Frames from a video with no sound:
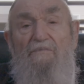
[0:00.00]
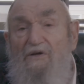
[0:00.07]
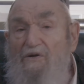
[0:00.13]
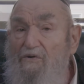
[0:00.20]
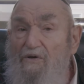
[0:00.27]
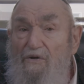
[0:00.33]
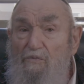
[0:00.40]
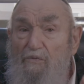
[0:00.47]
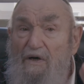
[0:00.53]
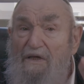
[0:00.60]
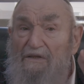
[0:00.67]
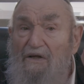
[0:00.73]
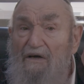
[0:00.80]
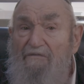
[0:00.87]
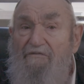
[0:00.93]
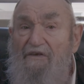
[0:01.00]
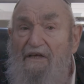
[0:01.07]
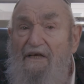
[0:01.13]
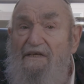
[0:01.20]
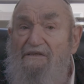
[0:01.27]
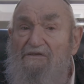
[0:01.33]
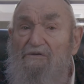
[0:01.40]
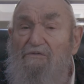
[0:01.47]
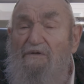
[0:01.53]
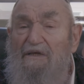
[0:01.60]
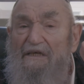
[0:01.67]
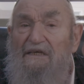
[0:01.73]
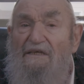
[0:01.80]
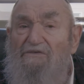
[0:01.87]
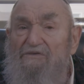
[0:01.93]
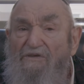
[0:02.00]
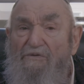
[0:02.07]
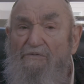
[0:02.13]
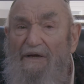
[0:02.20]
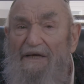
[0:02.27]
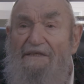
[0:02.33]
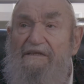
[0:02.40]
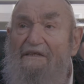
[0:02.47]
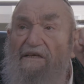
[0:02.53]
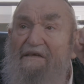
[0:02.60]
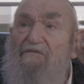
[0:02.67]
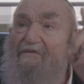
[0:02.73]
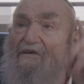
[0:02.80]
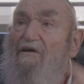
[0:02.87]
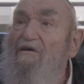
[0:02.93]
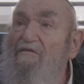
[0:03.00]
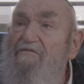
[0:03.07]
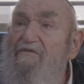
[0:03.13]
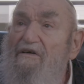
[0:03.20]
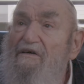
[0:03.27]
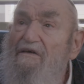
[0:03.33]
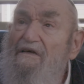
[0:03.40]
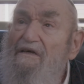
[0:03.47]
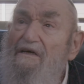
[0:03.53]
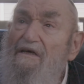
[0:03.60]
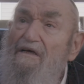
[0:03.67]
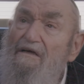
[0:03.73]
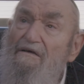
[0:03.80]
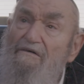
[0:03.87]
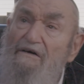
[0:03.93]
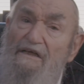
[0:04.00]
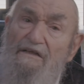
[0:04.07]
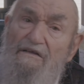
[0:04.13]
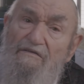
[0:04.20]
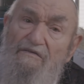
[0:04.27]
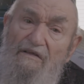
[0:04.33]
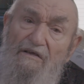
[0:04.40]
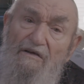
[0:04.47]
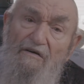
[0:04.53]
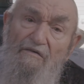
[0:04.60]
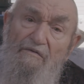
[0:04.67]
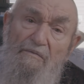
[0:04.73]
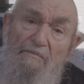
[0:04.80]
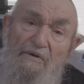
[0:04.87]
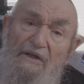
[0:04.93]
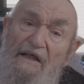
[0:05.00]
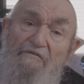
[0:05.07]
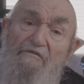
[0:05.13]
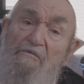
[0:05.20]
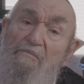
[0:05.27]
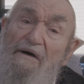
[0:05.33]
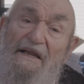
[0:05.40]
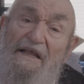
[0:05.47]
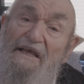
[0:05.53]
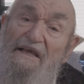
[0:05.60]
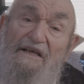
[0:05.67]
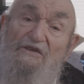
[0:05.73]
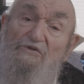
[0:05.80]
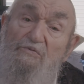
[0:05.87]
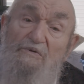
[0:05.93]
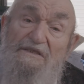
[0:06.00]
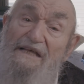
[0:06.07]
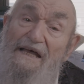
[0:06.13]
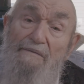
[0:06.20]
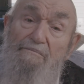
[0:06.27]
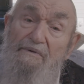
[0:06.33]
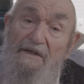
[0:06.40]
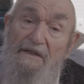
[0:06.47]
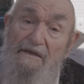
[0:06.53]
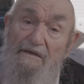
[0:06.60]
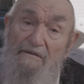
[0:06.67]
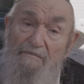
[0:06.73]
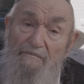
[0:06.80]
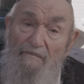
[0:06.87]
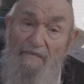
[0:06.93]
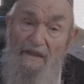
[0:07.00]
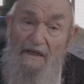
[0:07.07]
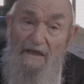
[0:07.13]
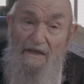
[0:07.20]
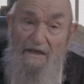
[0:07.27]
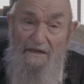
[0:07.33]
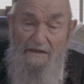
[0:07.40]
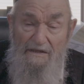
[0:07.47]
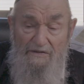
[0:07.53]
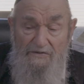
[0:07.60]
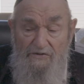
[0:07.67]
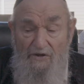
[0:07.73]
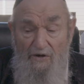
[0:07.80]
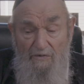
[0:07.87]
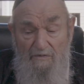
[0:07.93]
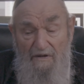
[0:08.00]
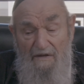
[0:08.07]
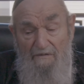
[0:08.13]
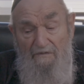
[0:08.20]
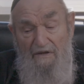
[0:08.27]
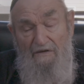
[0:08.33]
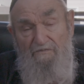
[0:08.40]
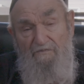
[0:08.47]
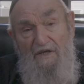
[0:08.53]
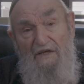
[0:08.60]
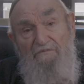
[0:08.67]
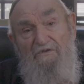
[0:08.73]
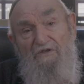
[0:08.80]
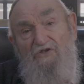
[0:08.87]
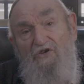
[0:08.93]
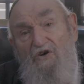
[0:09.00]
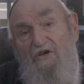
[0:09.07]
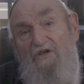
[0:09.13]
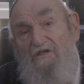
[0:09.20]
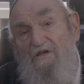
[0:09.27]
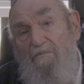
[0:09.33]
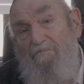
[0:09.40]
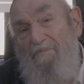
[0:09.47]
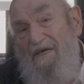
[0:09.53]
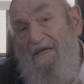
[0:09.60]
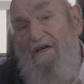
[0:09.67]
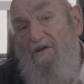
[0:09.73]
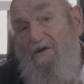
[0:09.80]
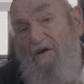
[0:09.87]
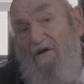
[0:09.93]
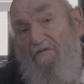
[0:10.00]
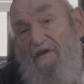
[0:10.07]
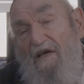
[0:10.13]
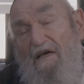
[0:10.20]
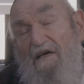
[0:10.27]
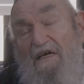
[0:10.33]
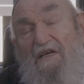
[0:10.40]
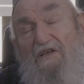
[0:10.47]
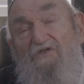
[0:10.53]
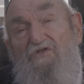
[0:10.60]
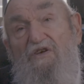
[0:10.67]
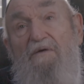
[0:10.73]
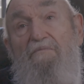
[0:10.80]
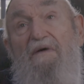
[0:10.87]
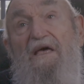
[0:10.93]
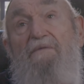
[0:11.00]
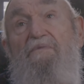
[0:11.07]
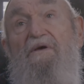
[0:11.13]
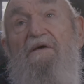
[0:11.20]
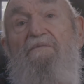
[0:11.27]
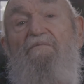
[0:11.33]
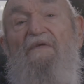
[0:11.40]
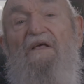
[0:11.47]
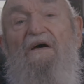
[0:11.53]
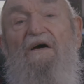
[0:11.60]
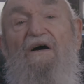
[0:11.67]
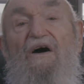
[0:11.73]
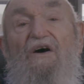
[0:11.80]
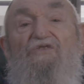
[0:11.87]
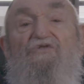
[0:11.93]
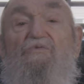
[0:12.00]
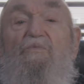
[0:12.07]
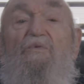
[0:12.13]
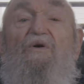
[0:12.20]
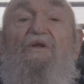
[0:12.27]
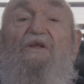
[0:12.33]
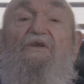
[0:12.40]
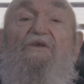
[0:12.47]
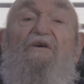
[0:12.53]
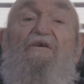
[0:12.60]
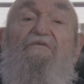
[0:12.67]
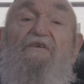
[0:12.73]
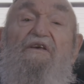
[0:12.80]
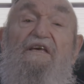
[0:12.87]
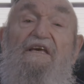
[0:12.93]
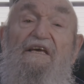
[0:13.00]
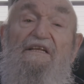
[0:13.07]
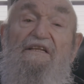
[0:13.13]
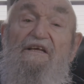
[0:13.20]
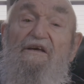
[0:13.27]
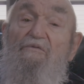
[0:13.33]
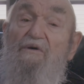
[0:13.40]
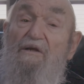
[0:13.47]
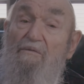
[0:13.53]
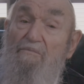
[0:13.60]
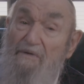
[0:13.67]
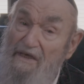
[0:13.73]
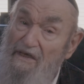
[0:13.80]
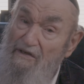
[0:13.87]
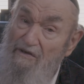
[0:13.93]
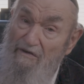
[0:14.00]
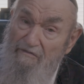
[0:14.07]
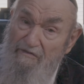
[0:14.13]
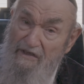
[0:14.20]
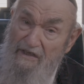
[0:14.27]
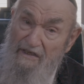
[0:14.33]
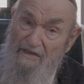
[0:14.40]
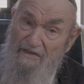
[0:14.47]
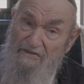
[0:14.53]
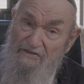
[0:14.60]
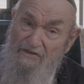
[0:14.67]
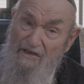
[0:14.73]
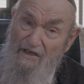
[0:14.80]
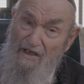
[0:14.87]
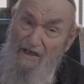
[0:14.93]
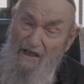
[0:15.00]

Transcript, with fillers: but only one navi has the has the right to give it over, or uh, the thing over. But everybody hears what's happening. So the so is a bigger navi. I could say maybe a smaller navi can't hear what a bigger navi hears.